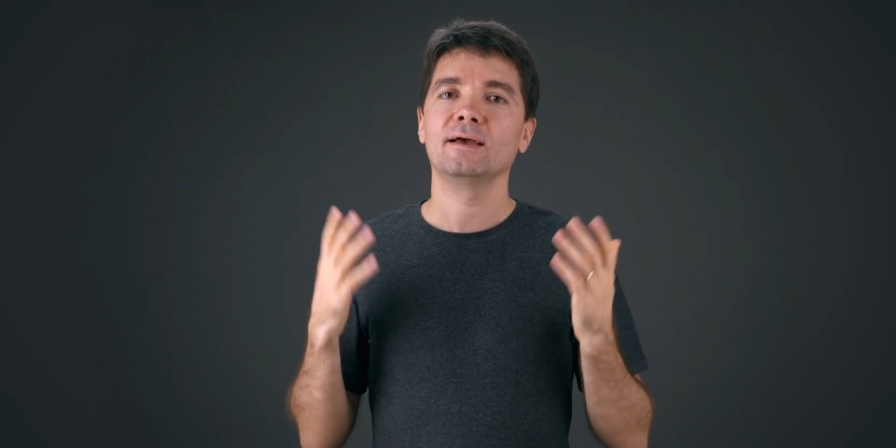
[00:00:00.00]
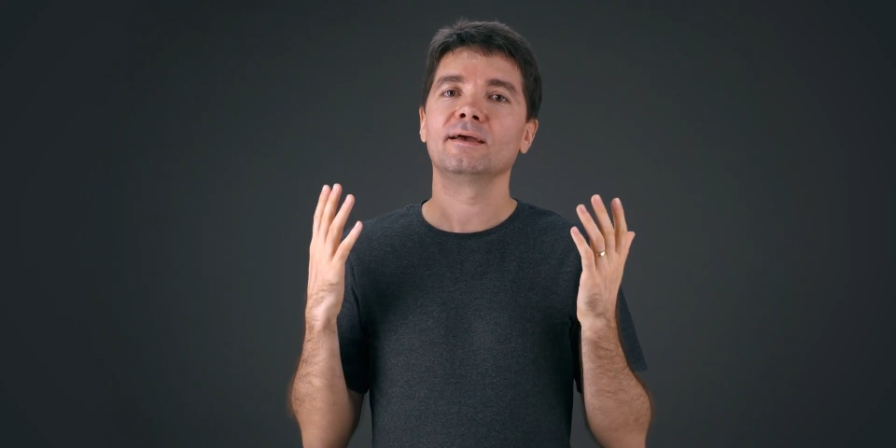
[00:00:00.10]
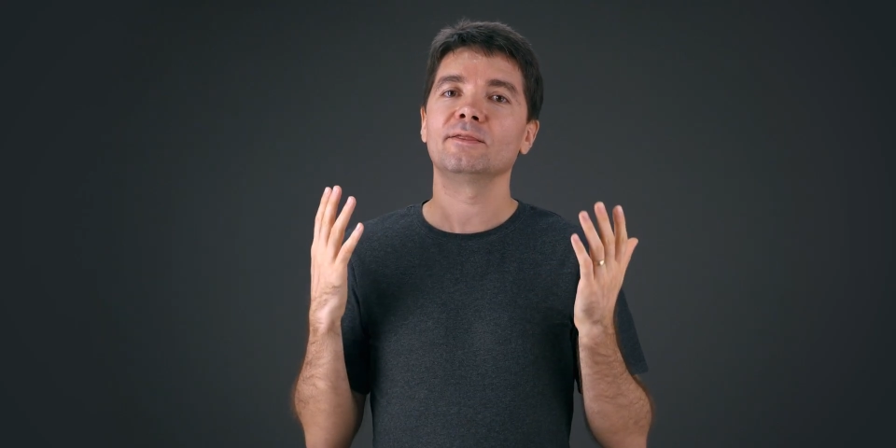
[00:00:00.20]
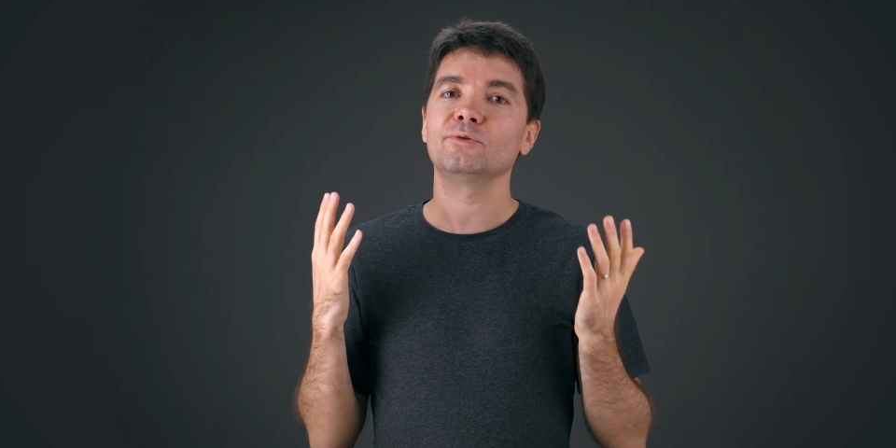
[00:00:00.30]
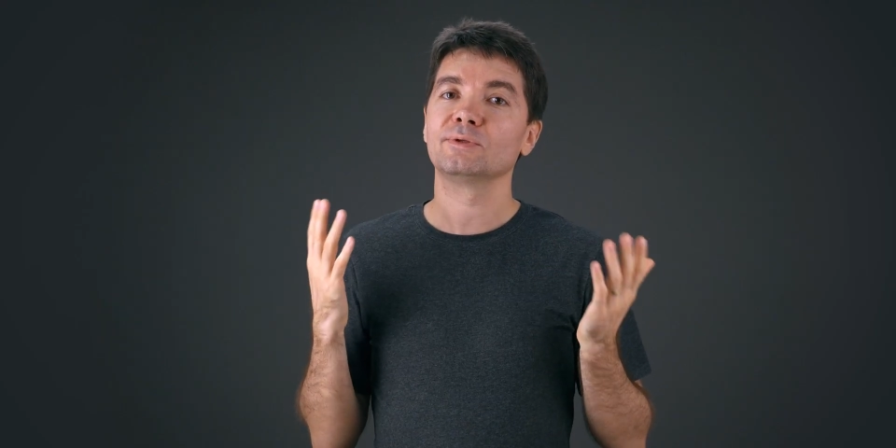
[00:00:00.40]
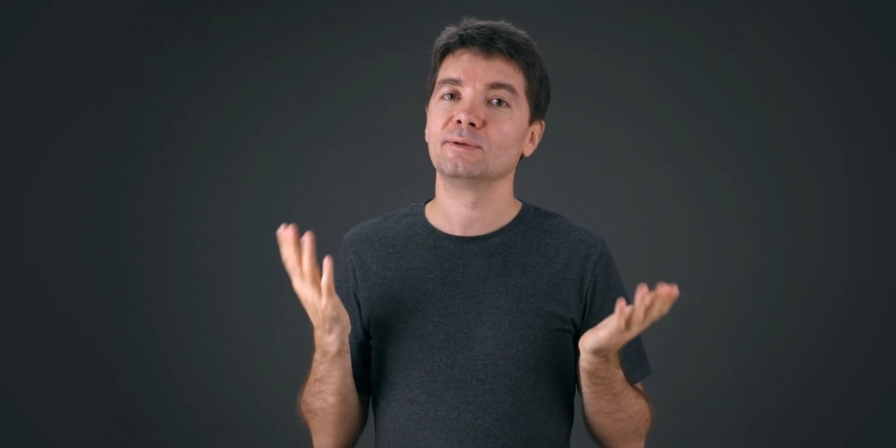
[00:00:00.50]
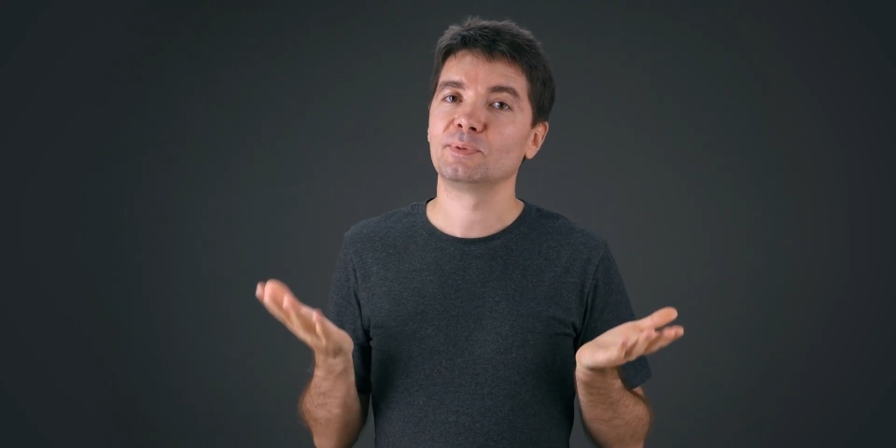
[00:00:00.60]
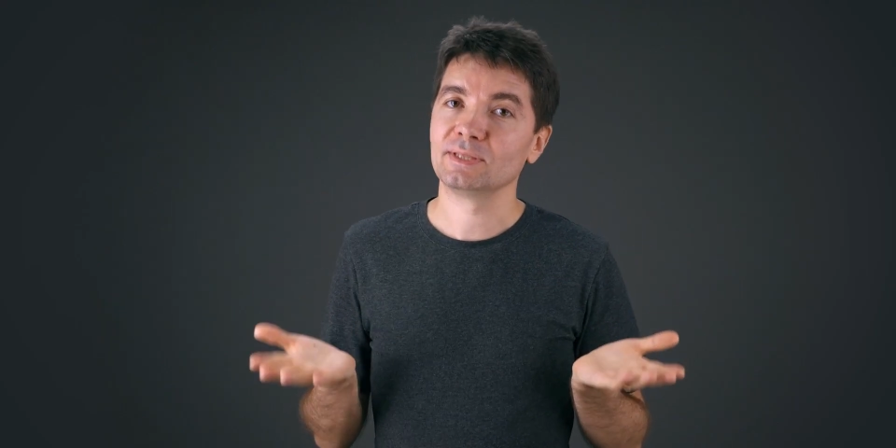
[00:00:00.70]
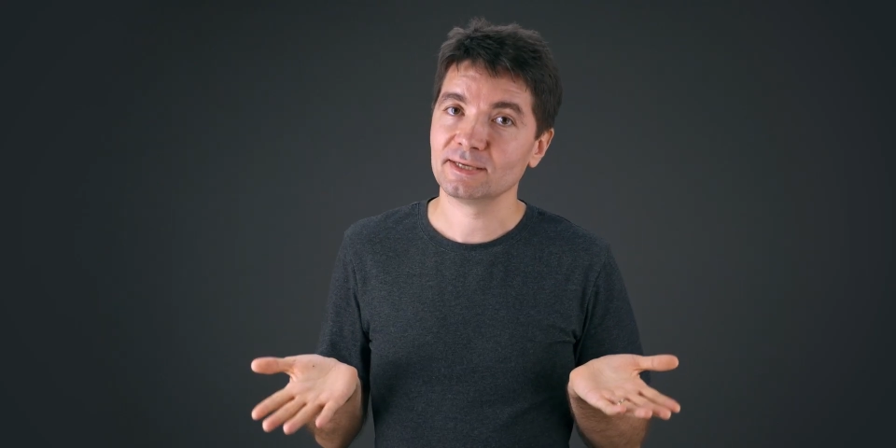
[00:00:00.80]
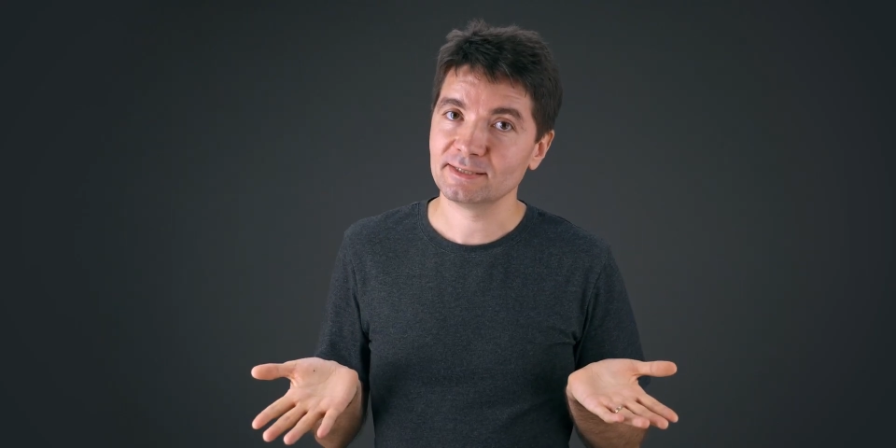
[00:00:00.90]
And 3D
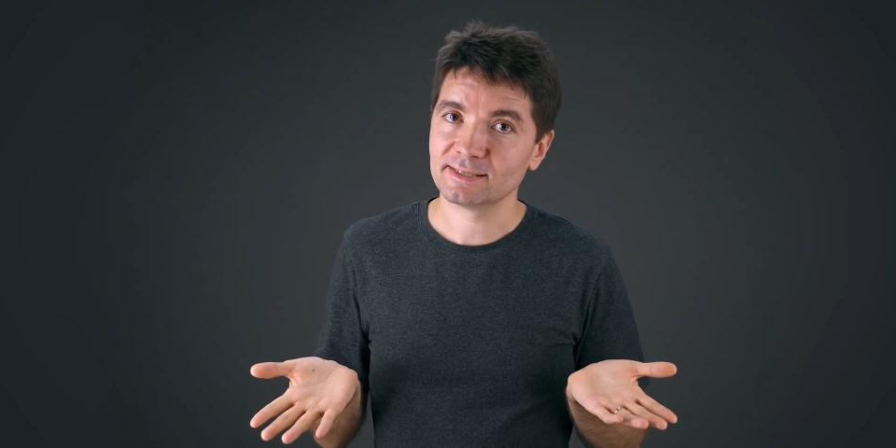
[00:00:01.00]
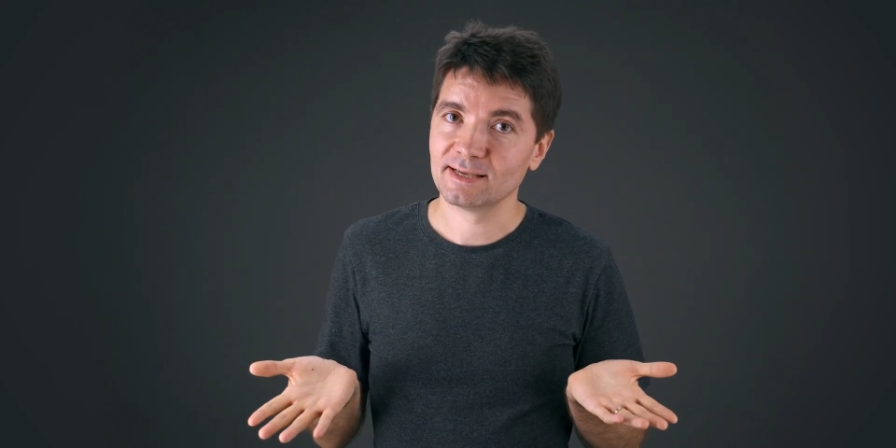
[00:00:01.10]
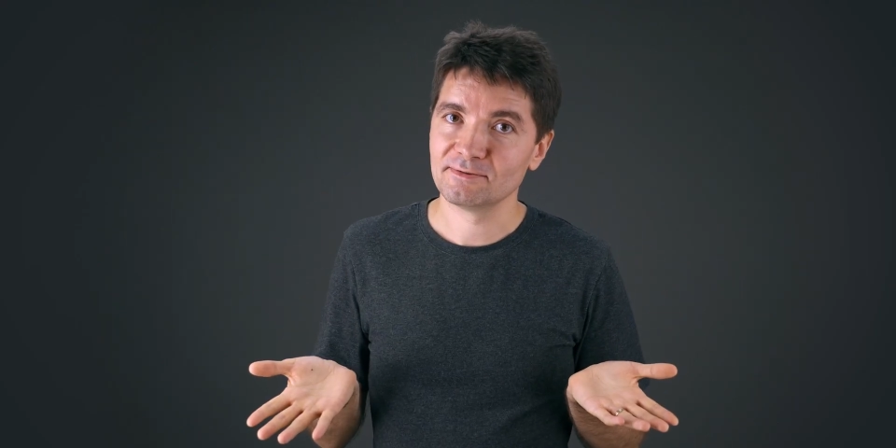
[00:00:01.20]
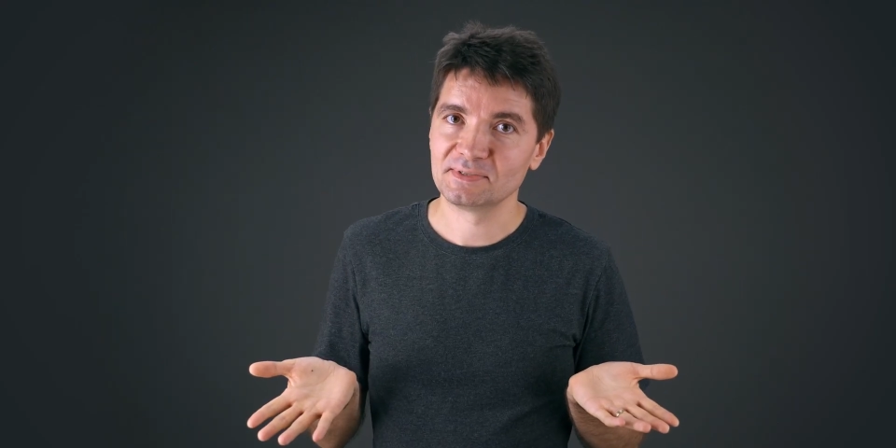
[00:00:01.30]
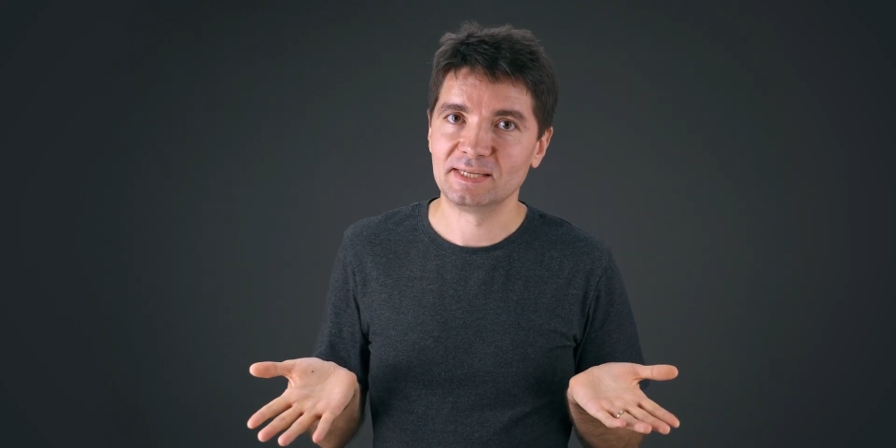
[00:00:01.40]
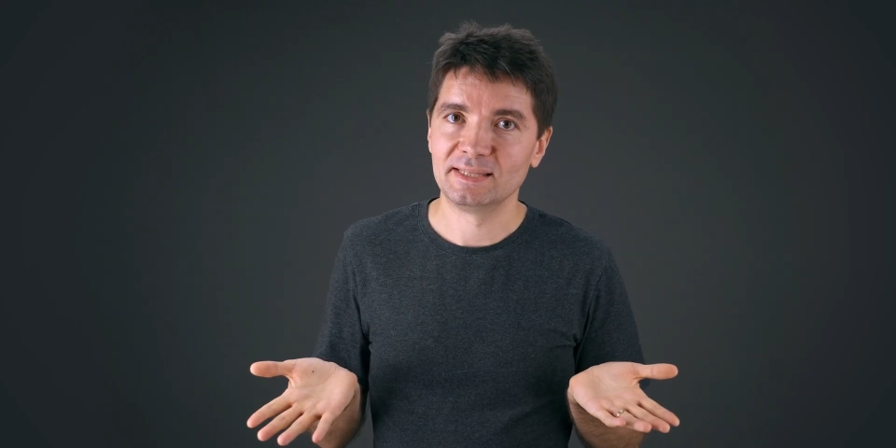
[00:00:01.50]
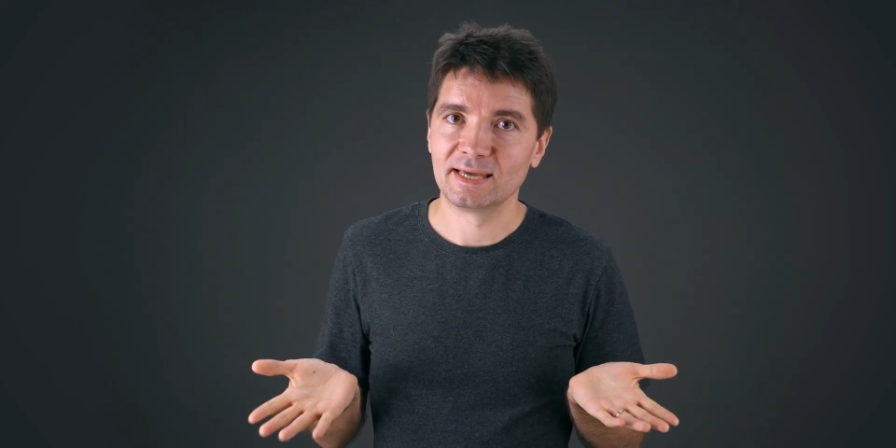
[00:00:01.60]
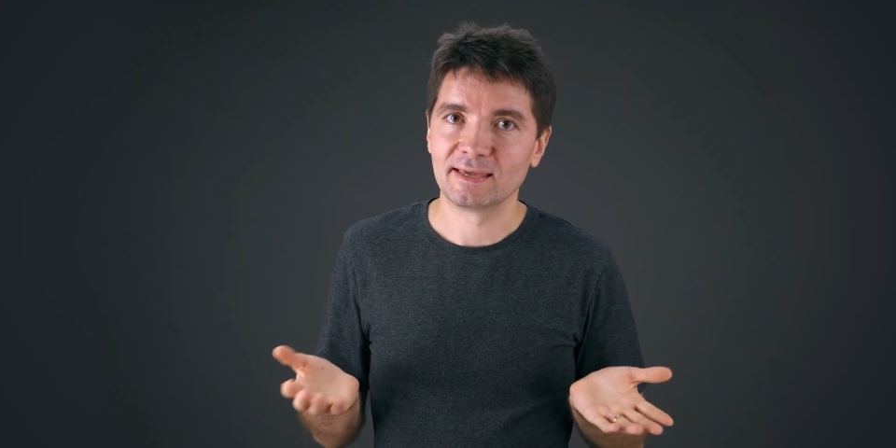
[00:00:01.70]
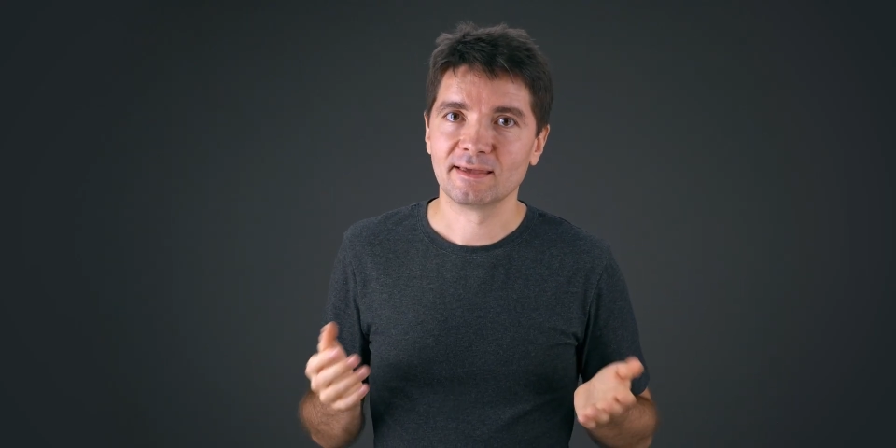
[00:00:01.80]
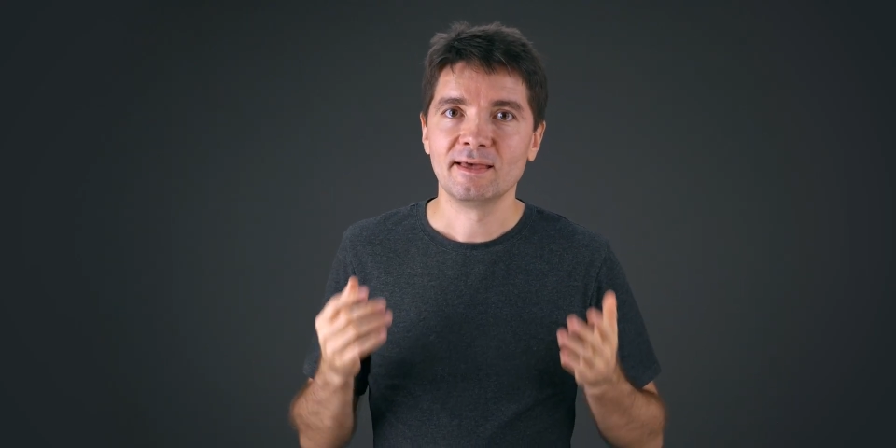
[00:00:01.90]
printing saves the
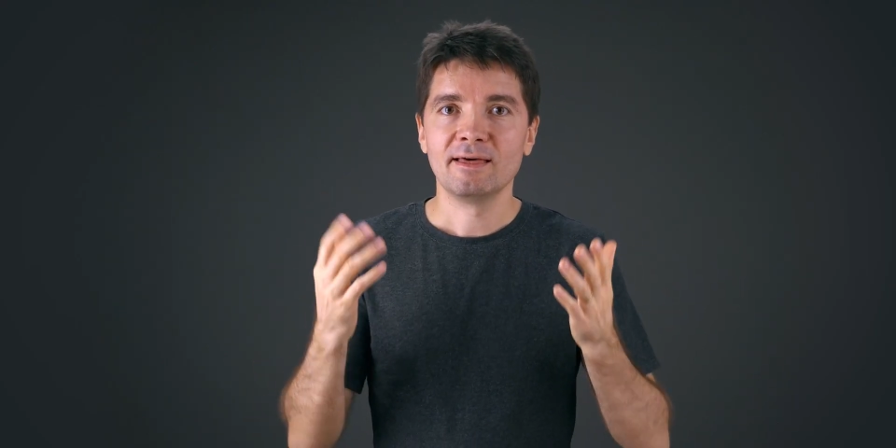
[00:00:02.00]
day.